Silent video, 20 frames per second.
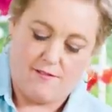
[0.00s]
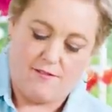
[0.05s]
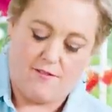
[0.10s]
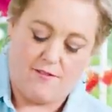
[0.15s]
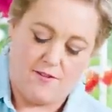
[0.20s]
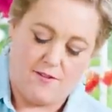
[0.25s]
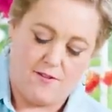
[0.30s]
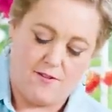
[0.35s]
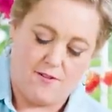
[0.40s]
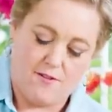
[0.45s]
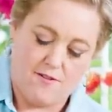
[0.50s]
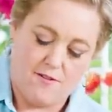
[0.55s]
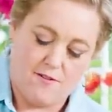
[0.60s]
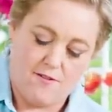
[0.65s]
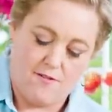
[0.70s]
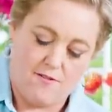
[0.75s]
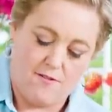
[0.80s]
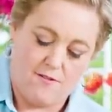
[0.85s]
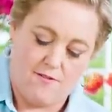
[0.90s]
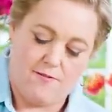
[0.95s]
Oh.
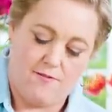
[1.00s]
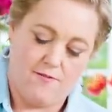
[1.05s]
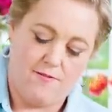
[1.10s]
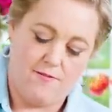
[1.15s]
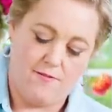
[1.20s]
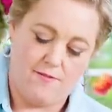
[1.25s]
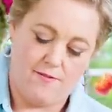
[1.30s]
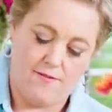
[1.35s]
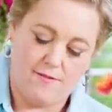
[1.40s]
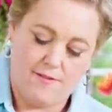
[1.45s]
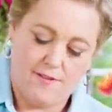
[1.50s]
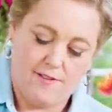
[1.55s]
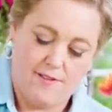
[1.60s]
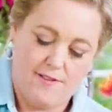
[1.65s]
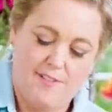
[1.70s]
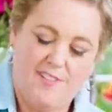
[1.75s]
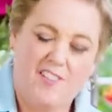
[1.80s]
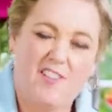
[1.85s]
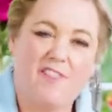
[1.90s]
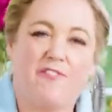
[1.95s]

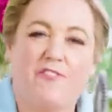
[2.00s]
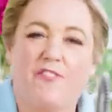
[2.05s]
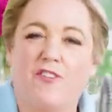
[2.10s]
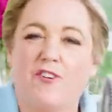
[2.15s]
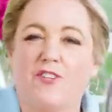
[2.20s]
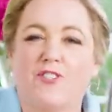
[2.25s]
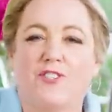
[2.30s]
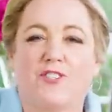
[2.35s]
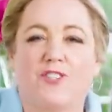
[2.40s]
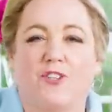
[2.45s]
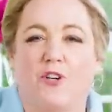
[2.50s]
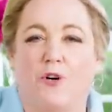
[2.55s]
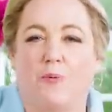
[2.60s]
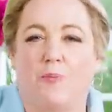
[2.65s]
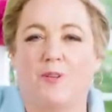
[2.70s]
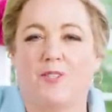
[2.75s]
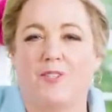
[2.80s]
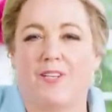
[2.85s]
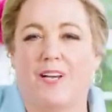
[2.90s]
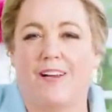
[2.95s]
The first
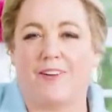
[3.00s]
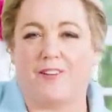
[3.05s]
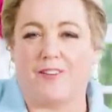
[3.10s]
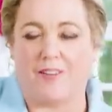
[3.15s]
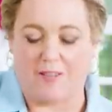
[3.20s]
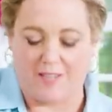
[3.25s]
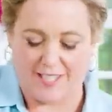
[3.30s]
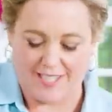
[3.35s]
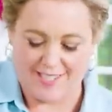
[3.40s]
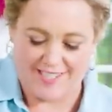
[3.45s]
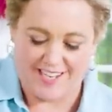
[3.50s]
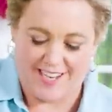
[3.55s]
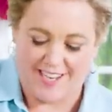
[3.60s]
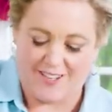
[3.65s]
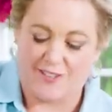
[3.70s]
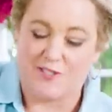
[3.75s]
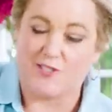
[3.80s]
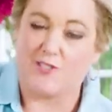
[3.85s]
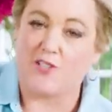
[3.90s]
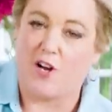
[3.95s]
scoop is out of the
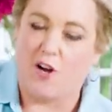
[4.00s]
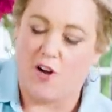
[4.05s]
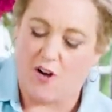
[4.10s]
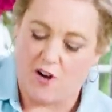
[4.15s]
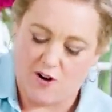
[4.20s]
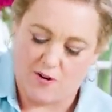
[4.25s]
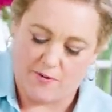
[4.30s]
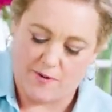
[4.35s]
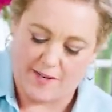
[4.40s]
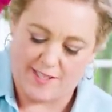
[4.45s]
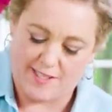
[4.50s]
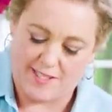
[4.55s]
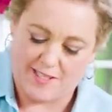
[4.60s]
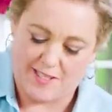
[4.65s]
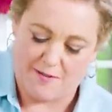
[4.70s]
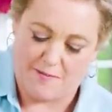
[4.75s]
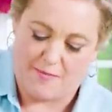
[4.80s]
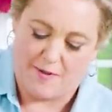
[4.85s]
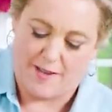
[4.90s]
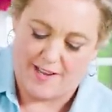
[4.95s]
container is always
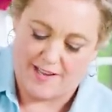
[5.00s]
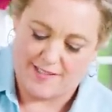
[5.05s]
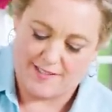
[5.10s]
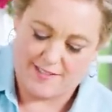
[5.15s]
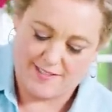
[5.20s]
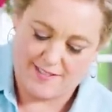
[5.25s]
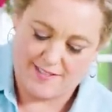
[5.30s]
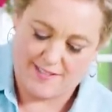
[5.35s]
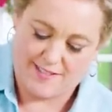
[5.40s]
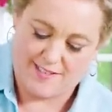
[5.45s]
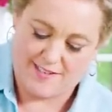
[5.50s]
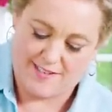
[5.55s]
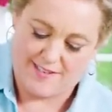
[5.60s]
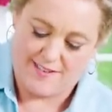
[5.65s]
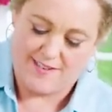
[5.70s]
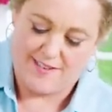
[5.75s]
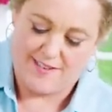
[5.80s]
the best.